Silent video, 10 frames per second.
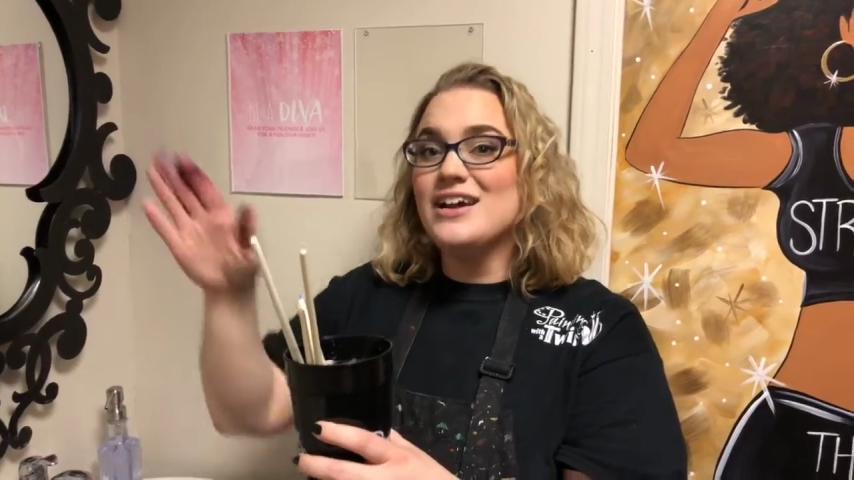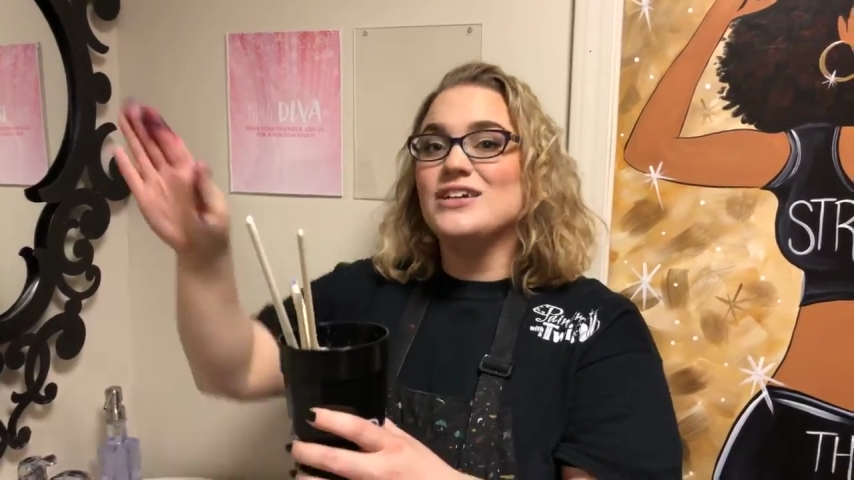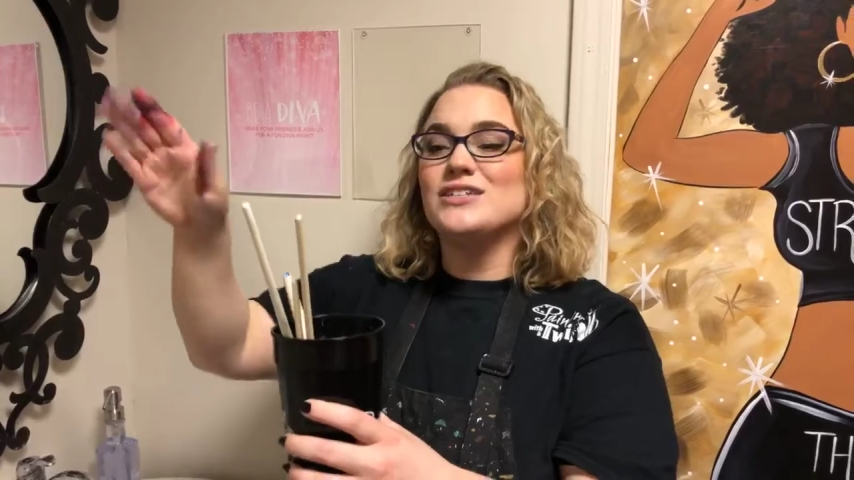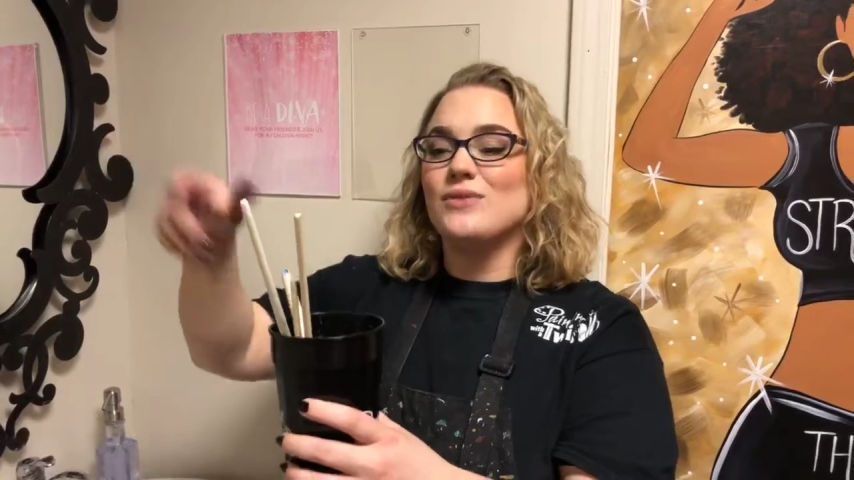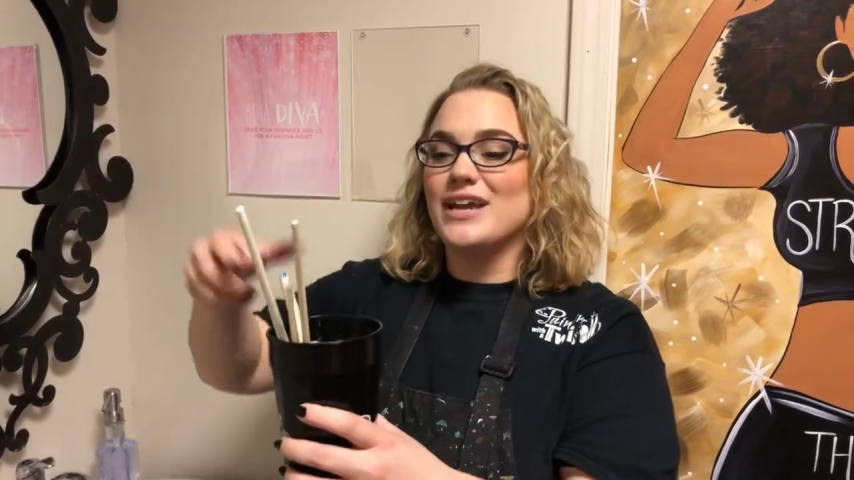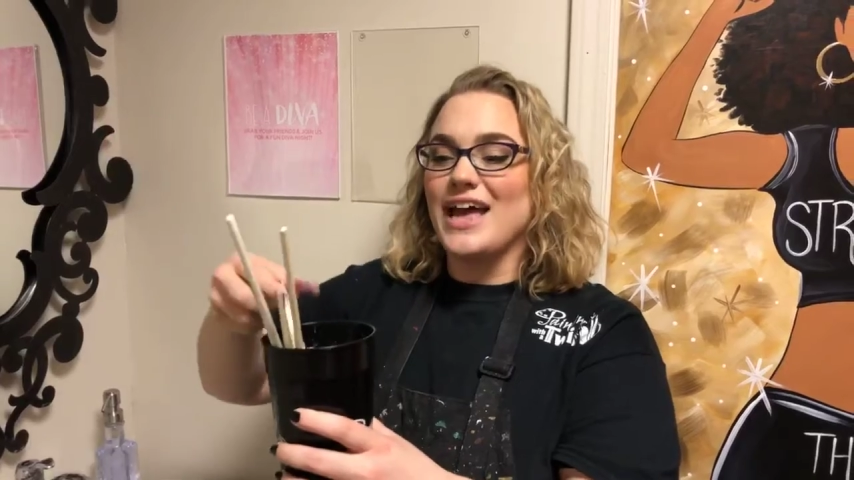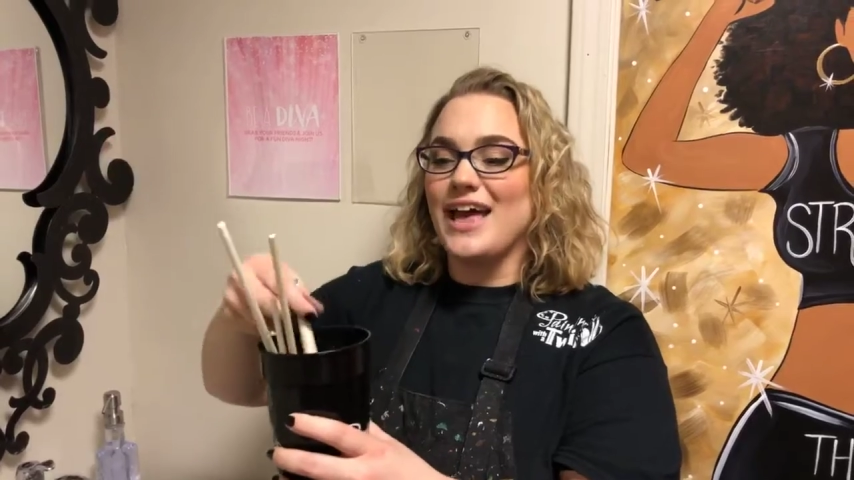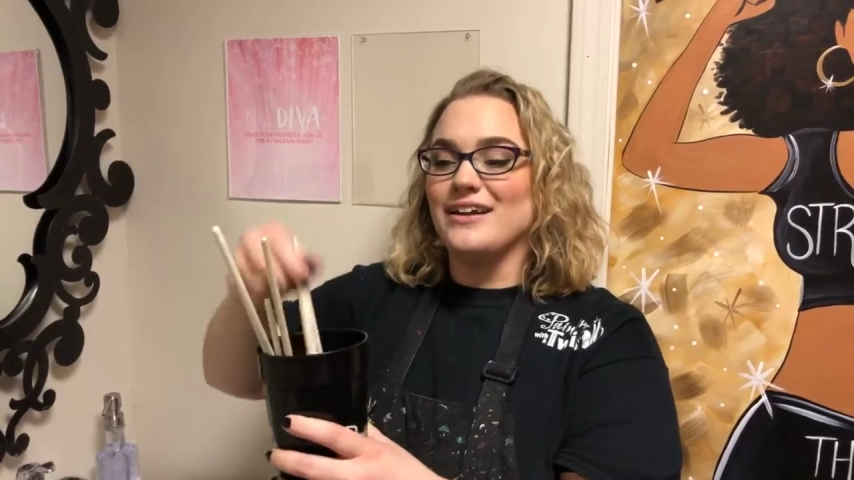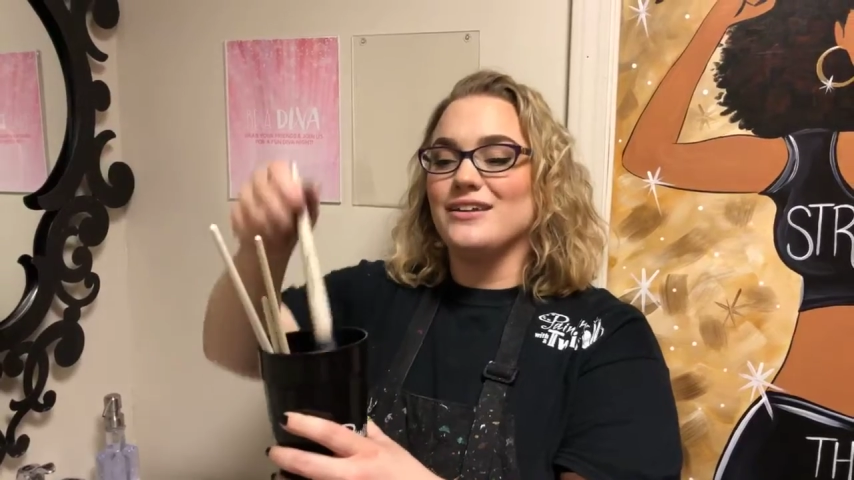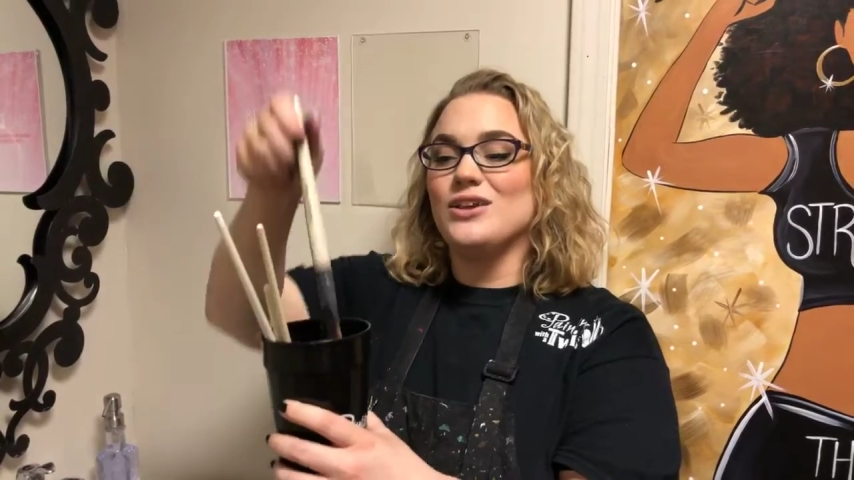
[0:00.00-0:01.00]
So
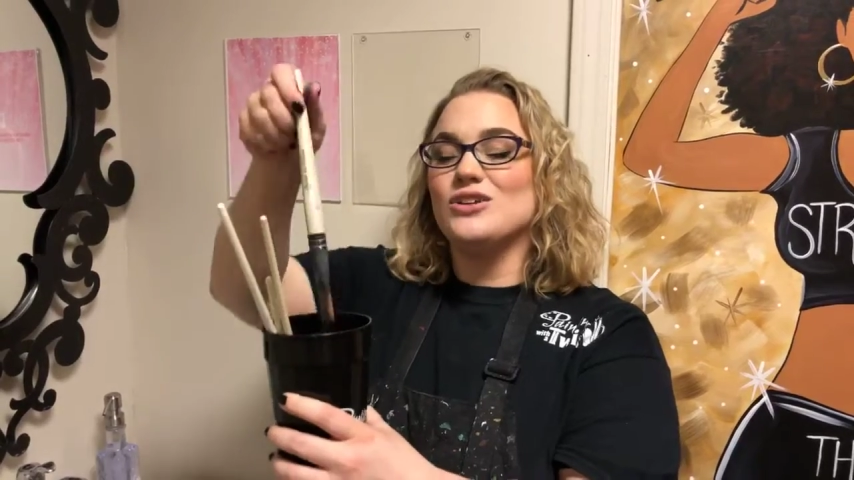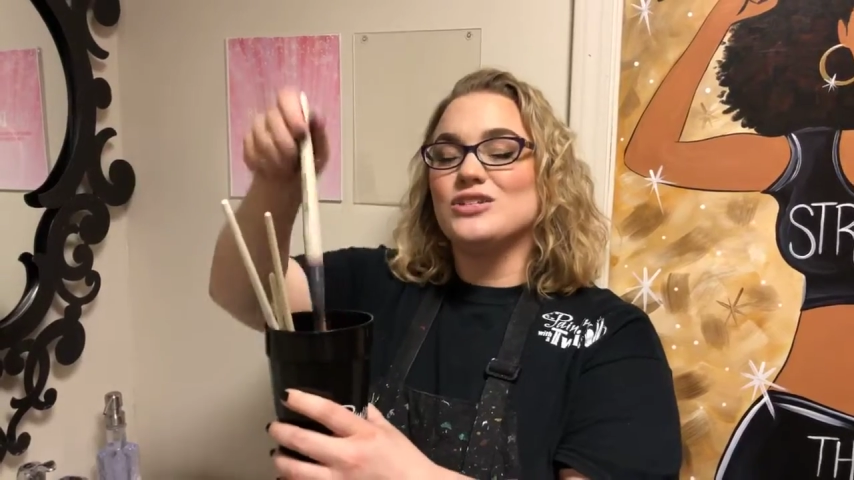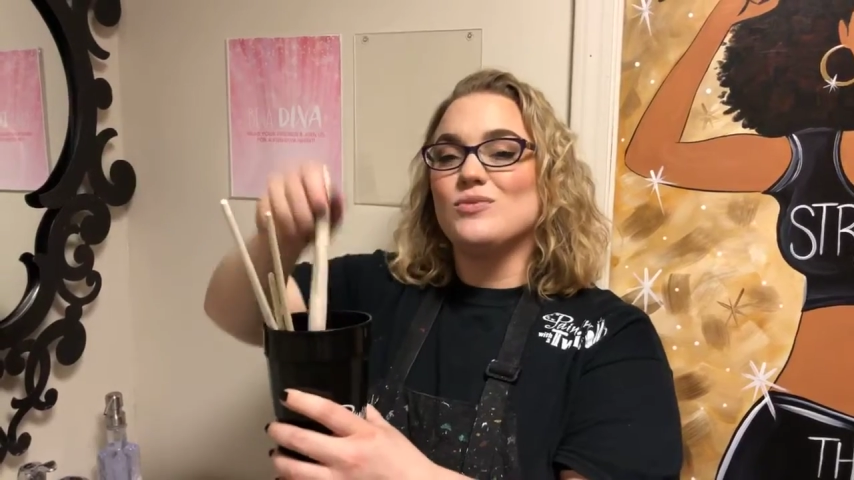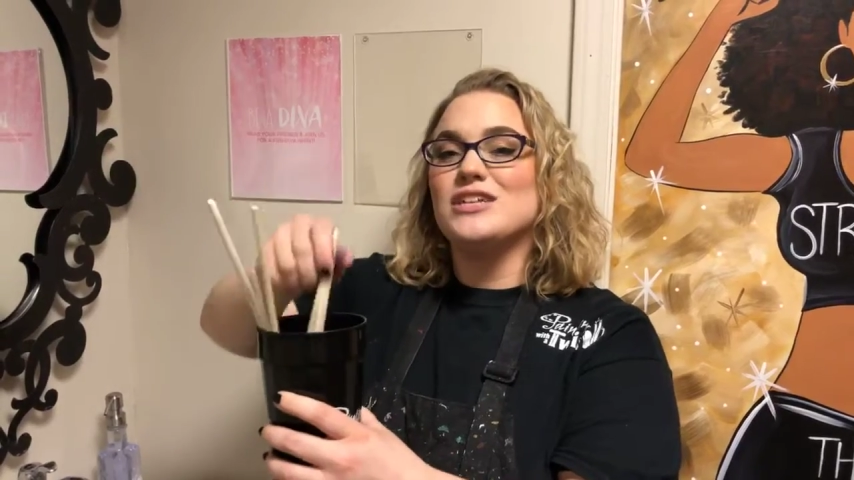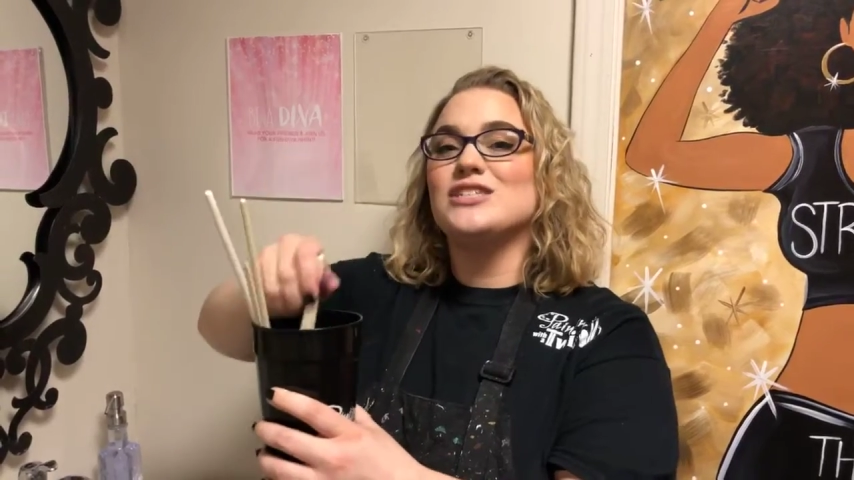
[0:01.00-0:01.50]
again, you just want to